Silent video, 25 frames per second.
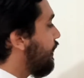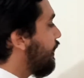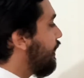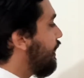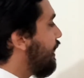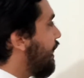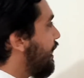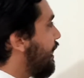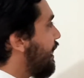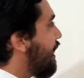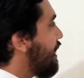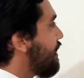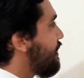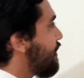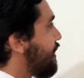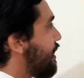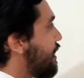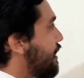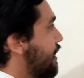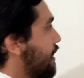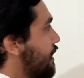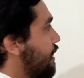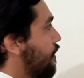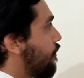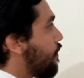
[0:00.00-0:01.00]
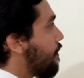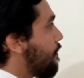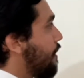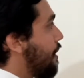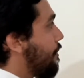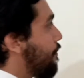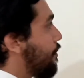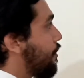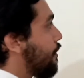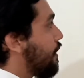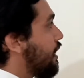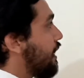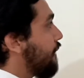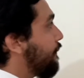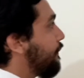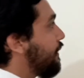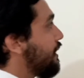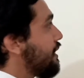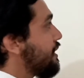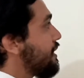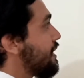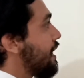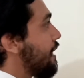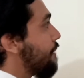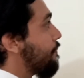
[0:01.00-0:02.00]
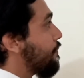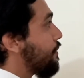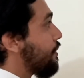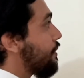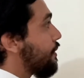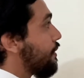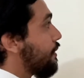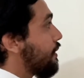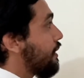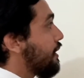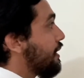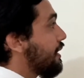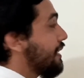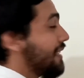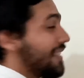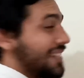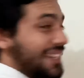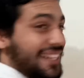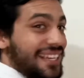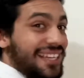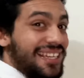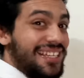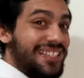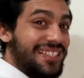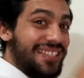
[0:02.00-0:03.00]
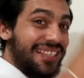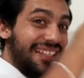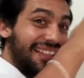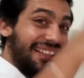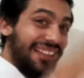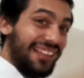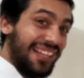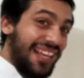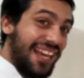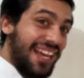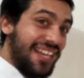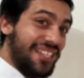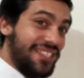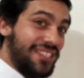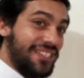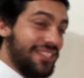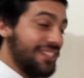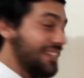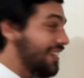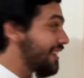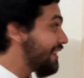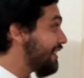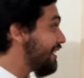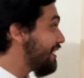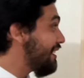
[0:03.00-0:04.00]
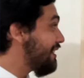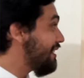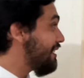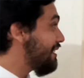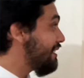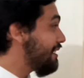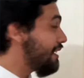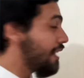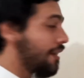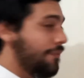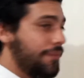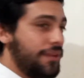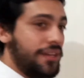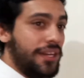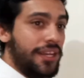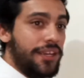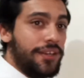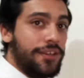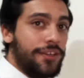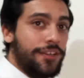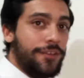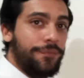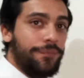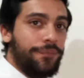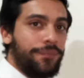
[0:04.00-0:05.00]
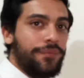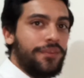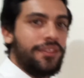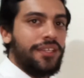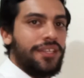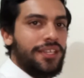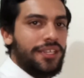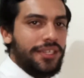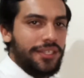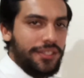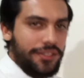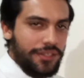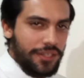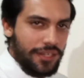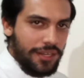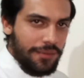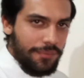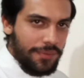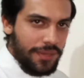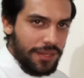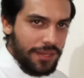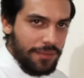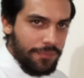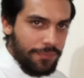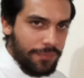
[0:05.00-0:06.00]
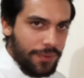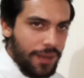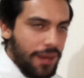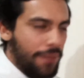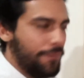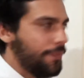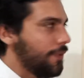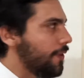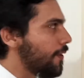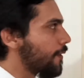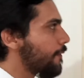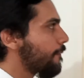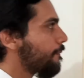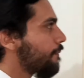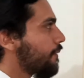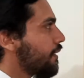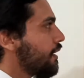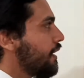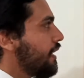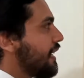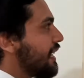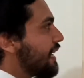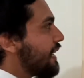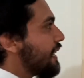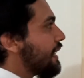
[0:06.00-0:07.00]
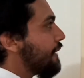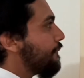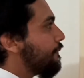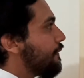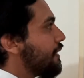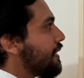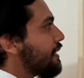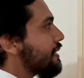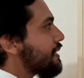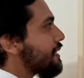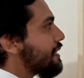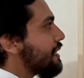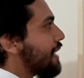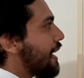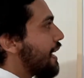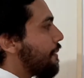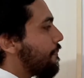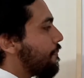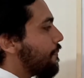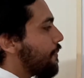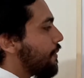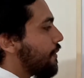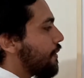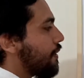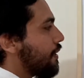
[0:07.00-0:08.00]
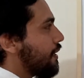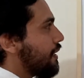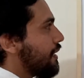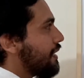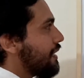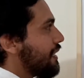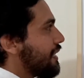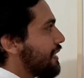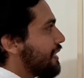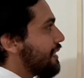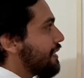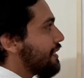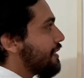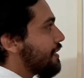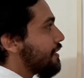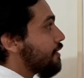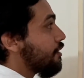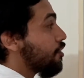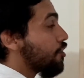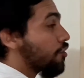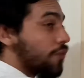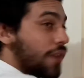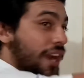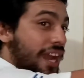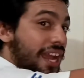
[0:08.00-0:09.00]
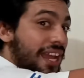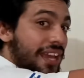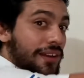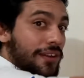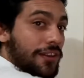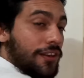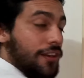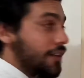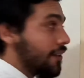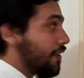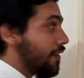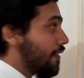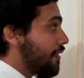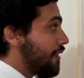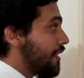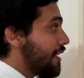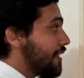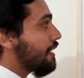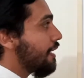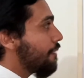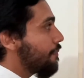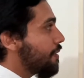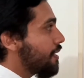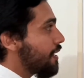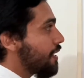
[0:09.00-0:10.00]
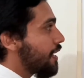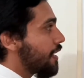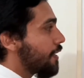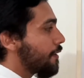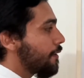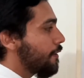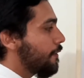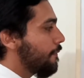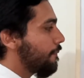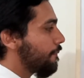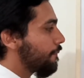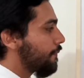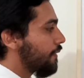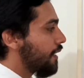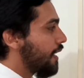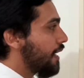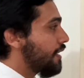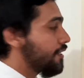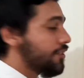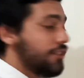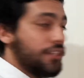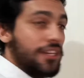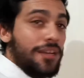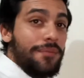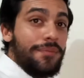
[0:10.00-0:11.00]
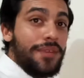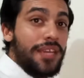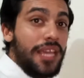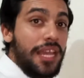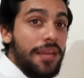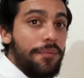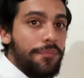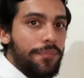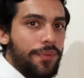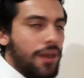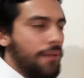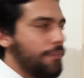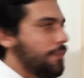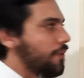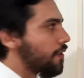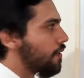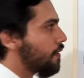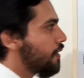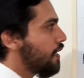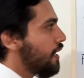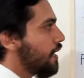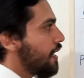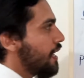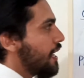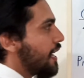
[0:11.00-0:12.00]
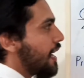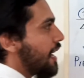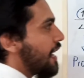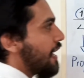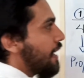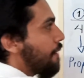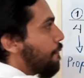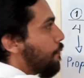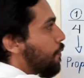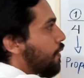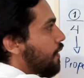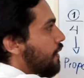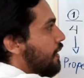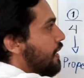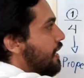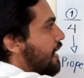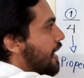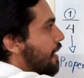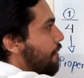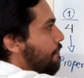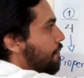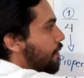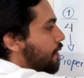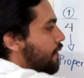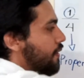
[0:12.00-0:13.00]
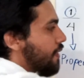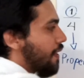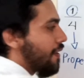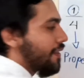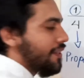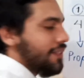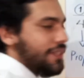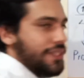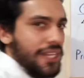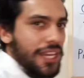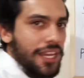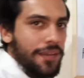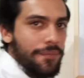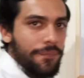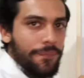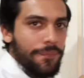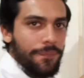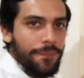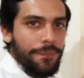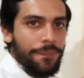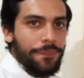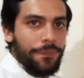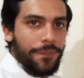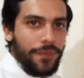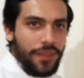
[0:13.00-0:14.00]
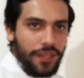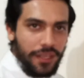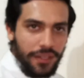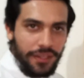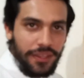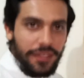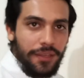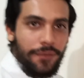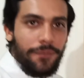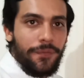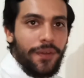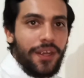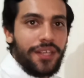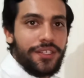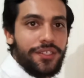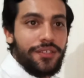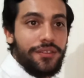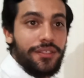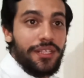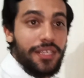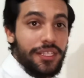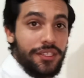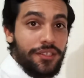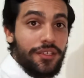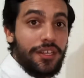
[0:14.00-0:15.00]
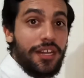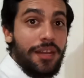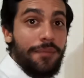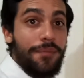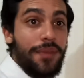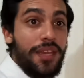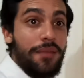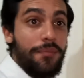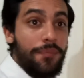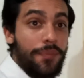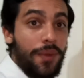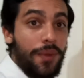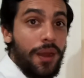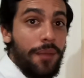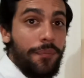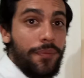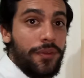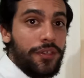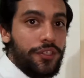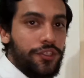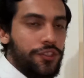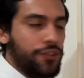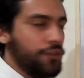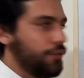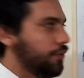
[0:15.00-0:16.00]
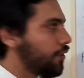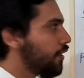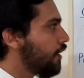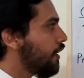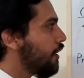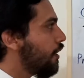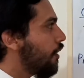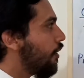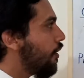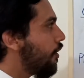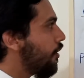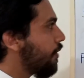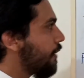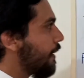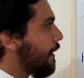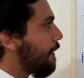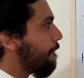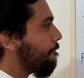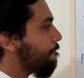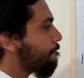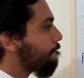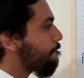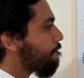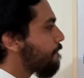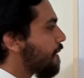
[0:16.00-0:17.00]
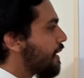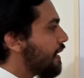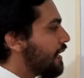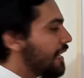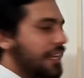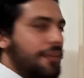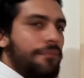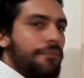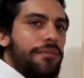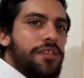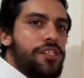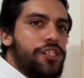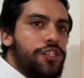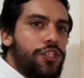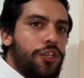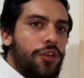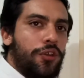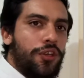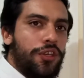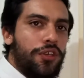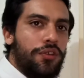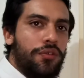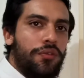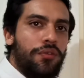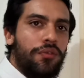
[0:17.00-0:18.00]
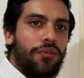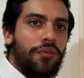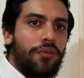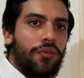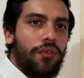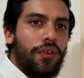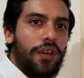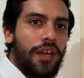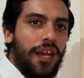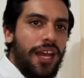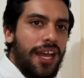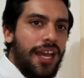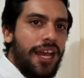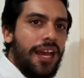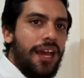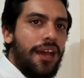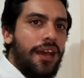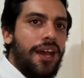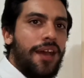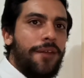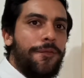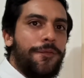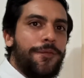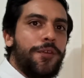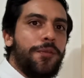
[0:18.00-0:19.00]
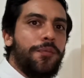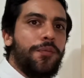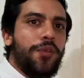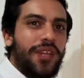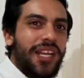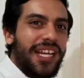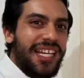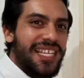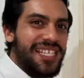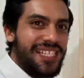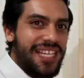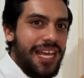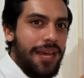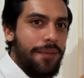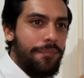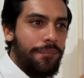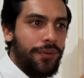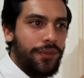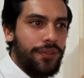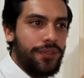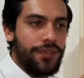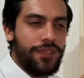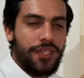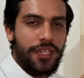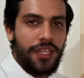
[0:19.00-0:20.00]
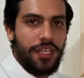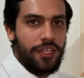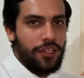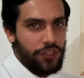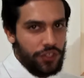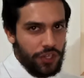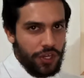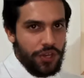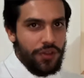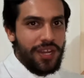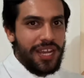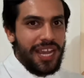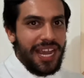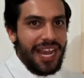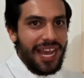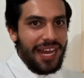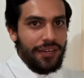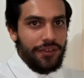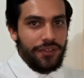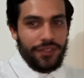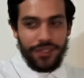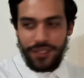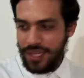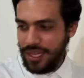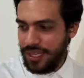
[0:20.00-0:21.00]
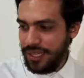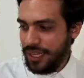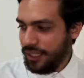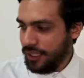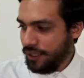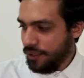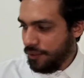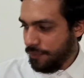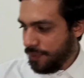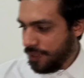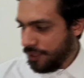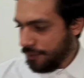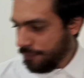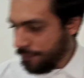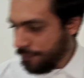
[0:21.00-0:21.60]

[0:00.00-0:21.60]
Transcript: Like I said, remember, if this number is less than the denominator, it's gonna be proper. If this number is greater than the denominator, it's going to be improper. And when the numbers are the same, the fraction is going to be improper too. Okay, let me show you a few more examples so you can understand a little bit